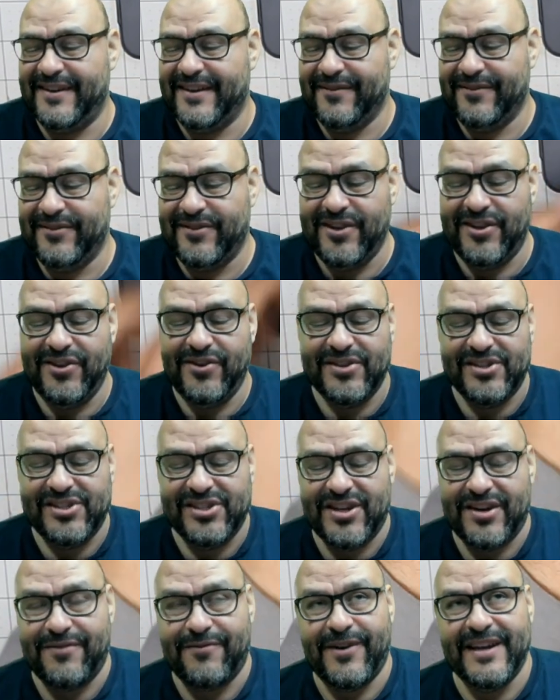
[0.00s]
the newest
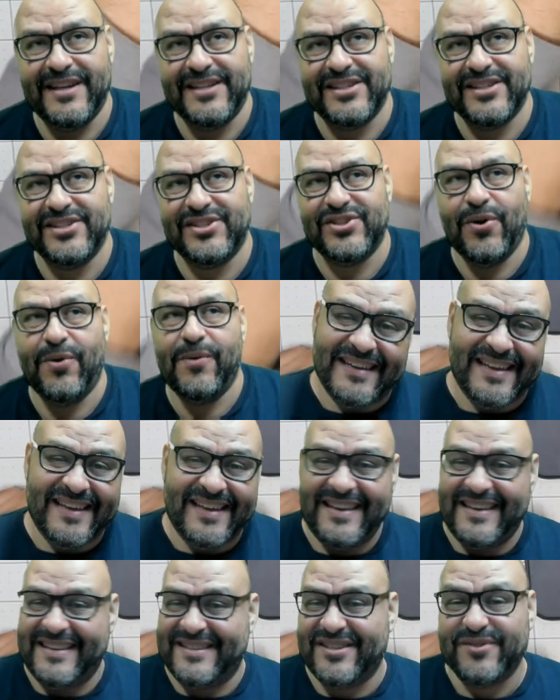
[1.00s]
generation. So
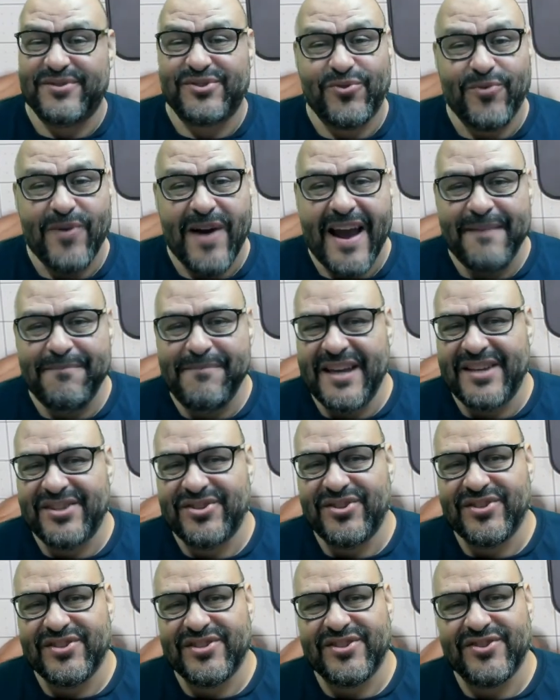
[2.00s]
subscribe, make
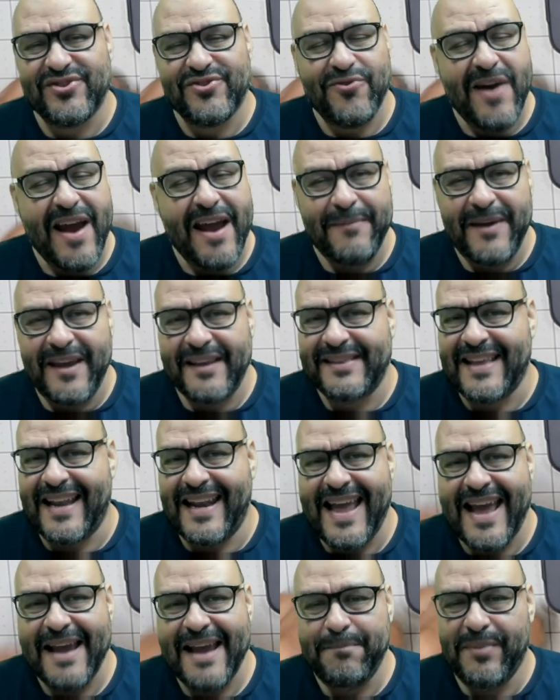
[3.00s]
sure you subscribe, hit the
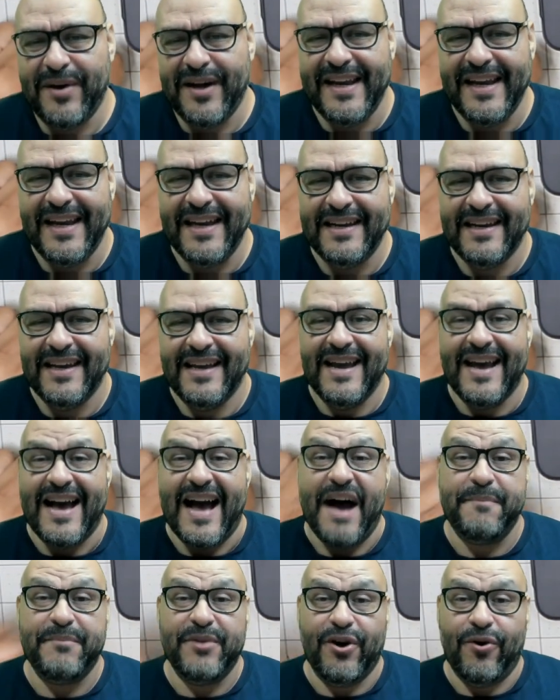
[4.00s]
like button.
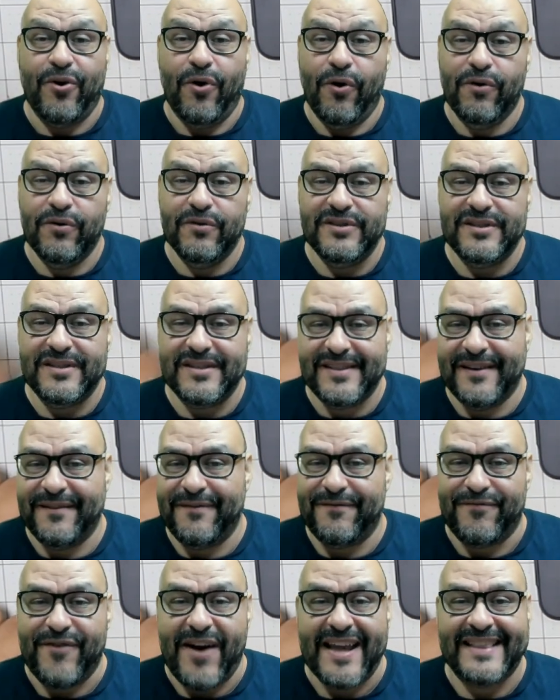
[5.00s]
I'm your host,
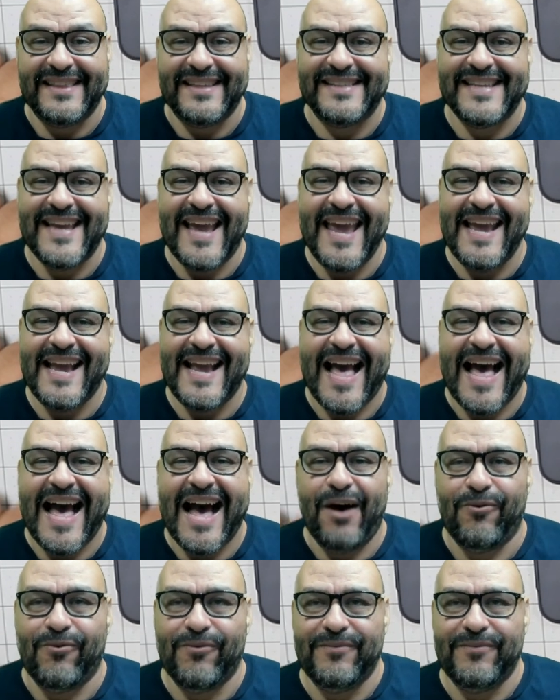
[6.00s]
Frank the Tank, out.